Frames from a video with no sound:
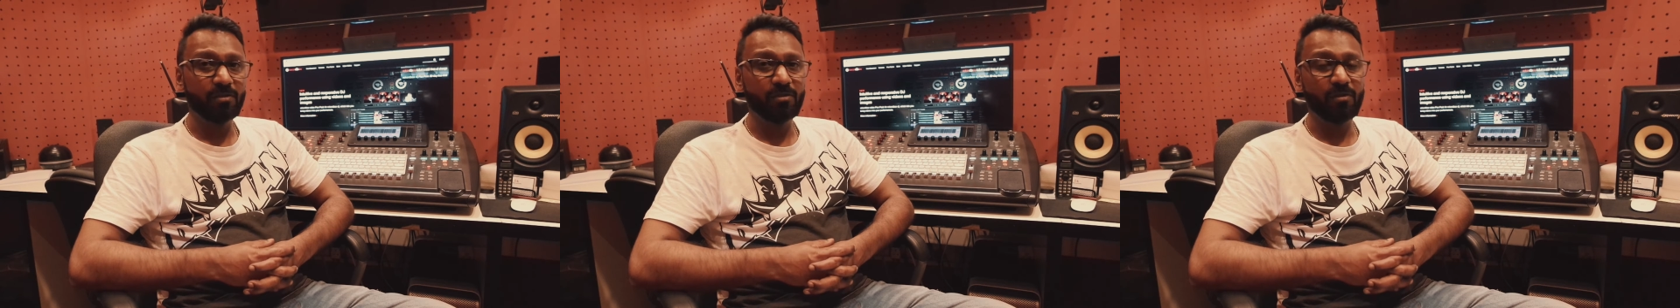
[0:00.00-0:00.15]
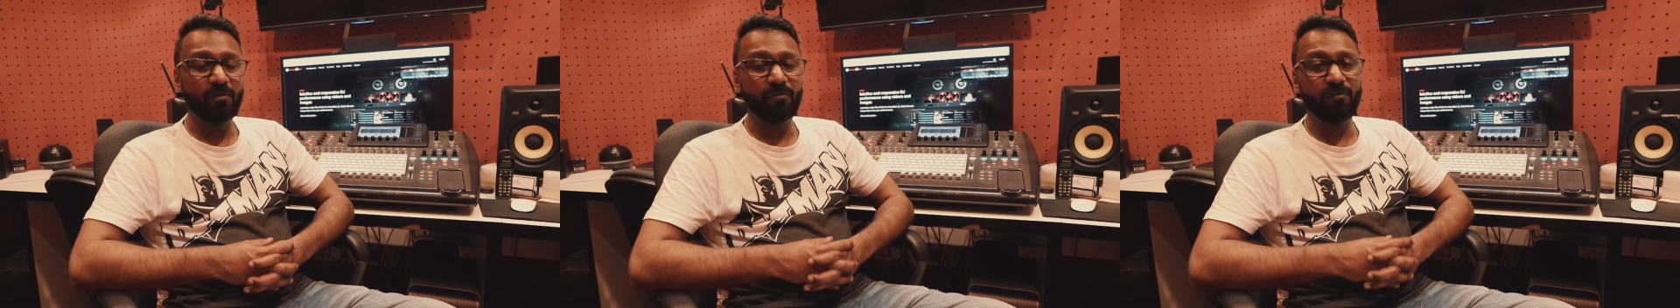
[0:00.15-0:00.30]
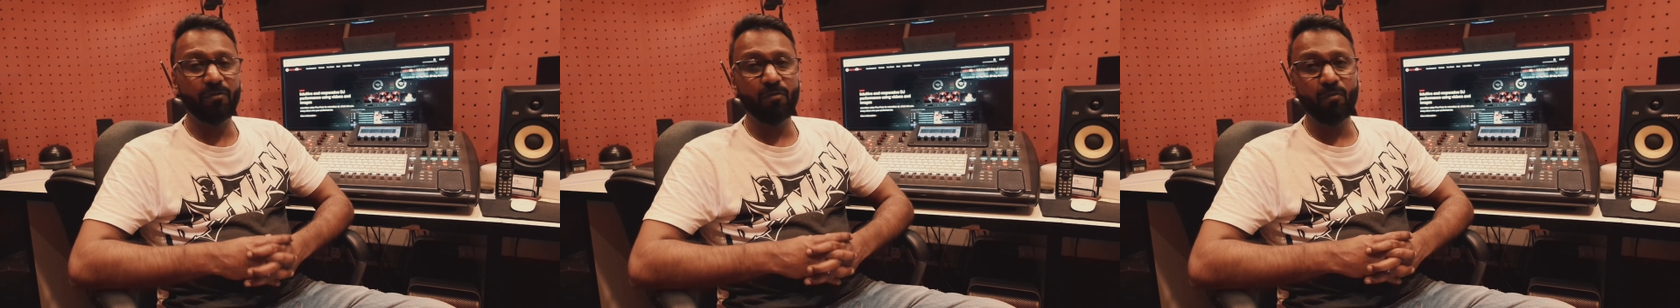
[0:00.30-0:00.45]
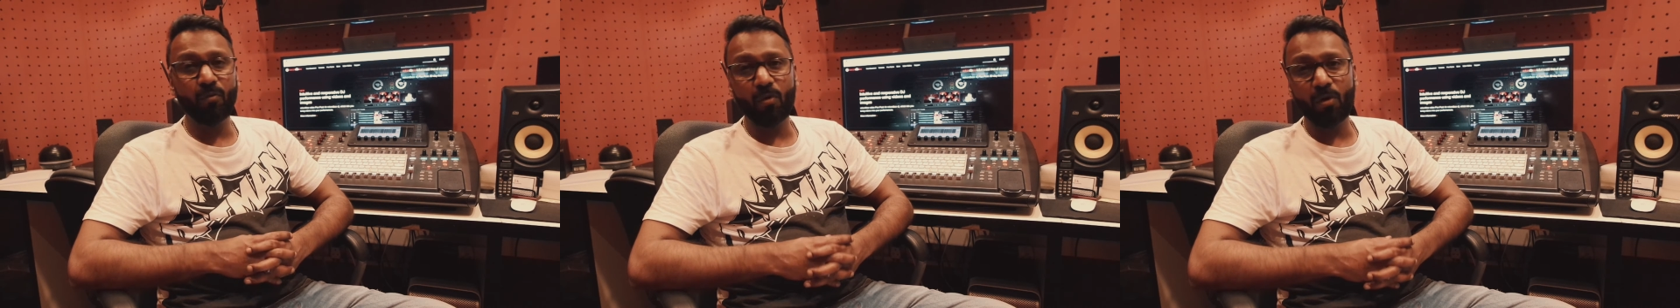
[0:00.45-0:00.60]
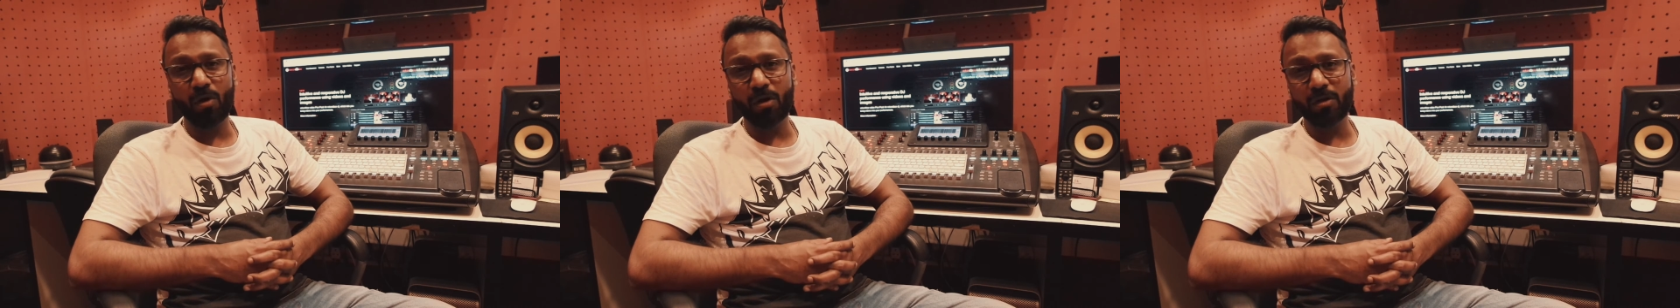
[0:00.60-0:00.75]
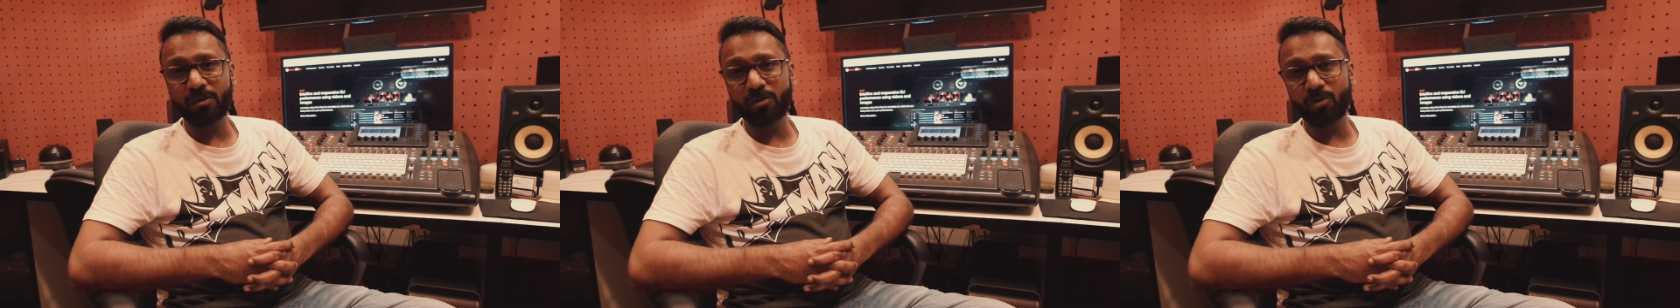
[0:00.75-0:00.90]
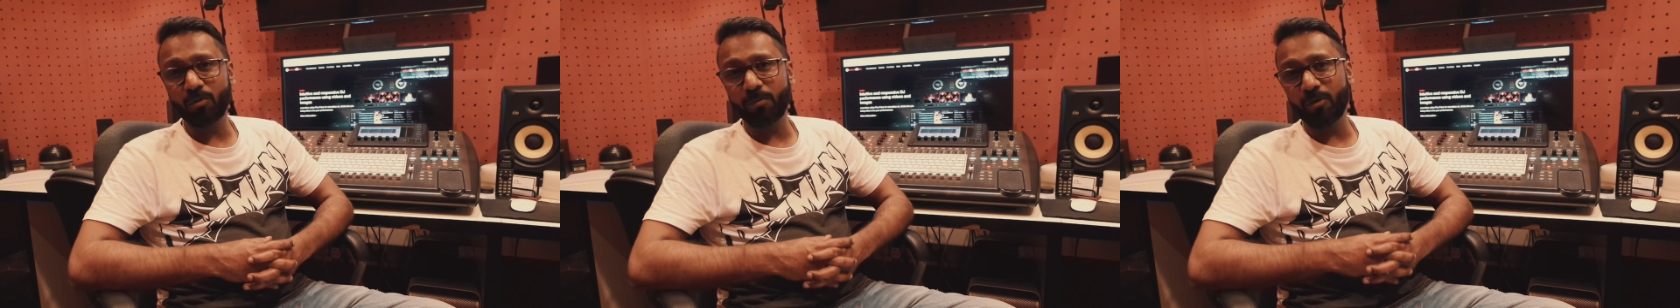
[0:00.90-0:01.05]
So if you
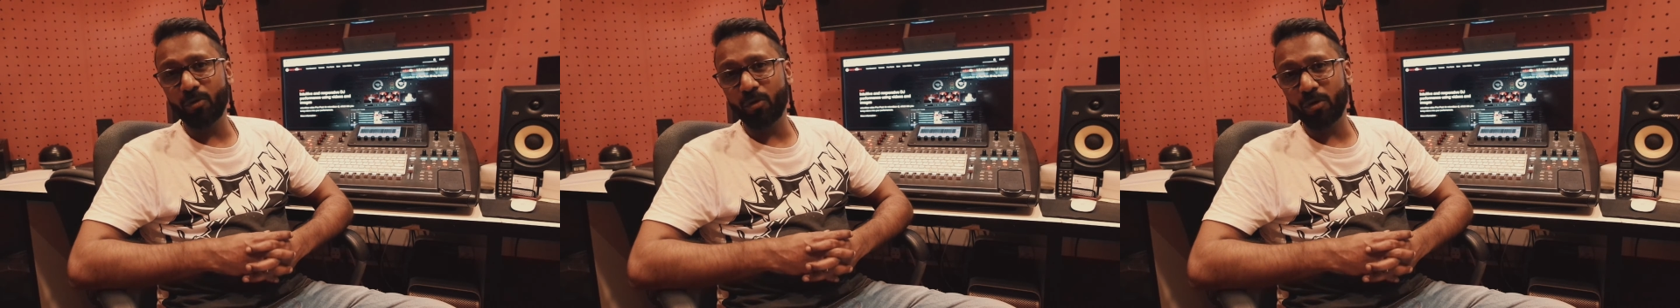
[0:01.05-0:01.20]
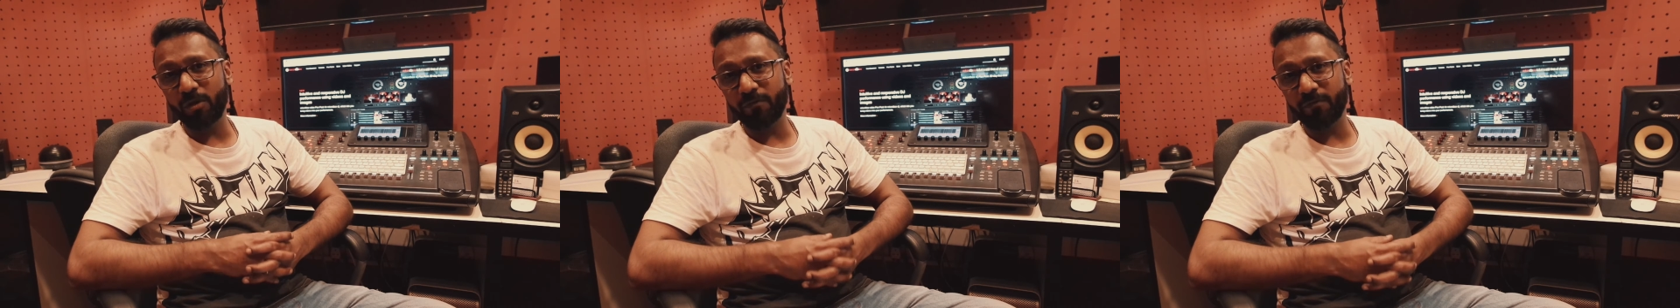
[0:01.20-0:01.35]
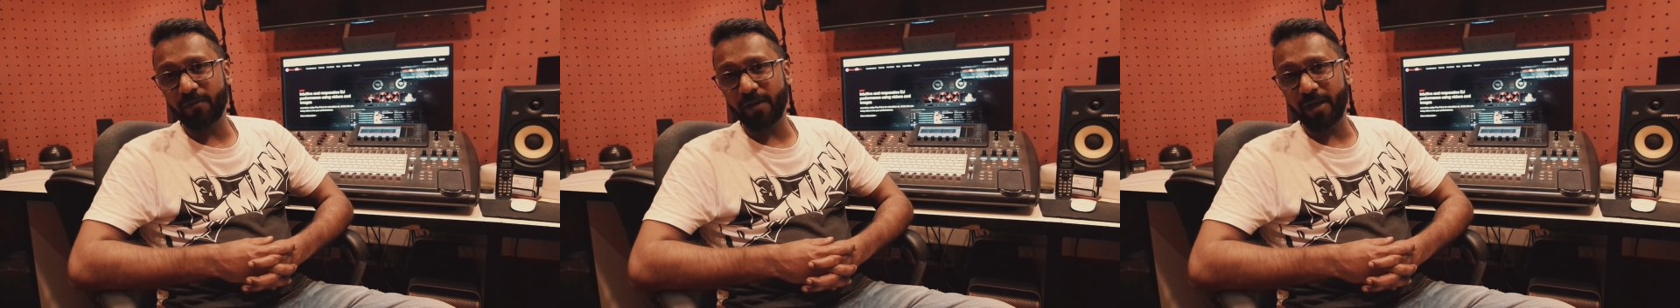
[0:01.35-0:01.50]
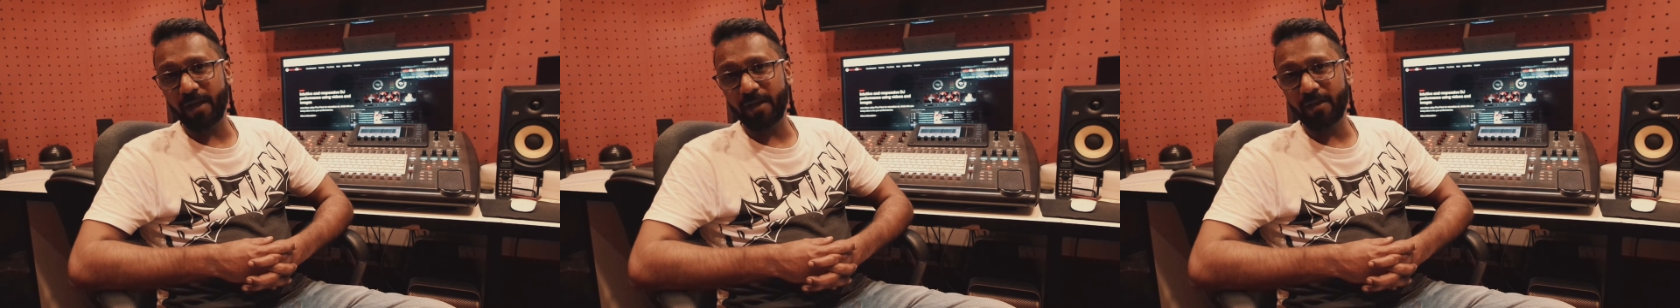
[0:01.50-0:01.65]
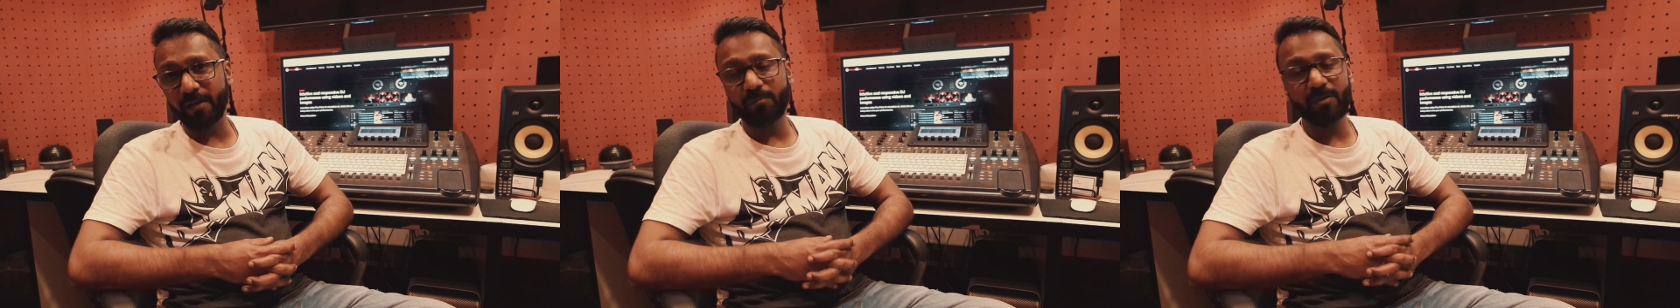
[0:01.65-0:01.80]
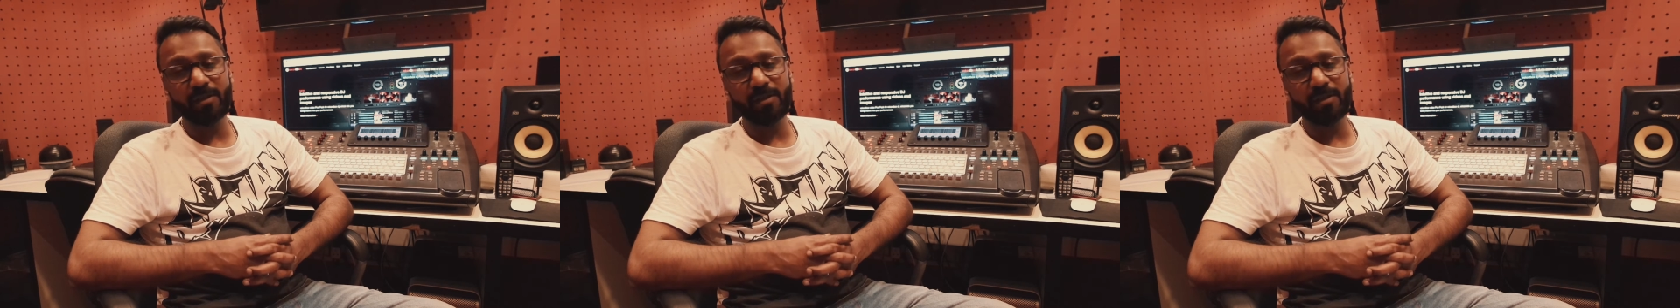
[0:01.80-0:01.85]
want to be notified,